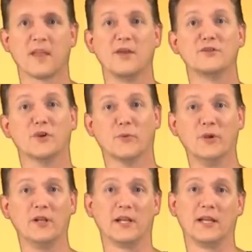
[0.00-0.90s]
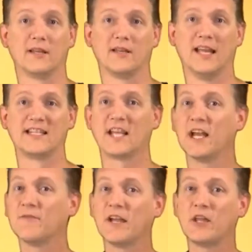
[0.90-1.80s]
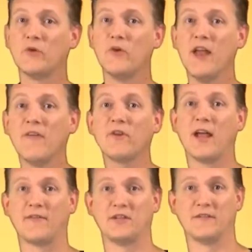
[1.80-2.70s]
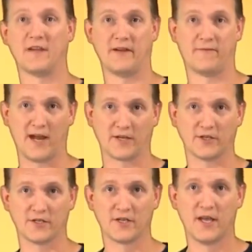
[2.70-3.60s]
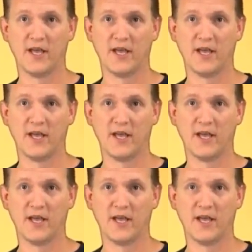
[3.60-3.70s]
So really, it's kind of like you never have to divide fractions.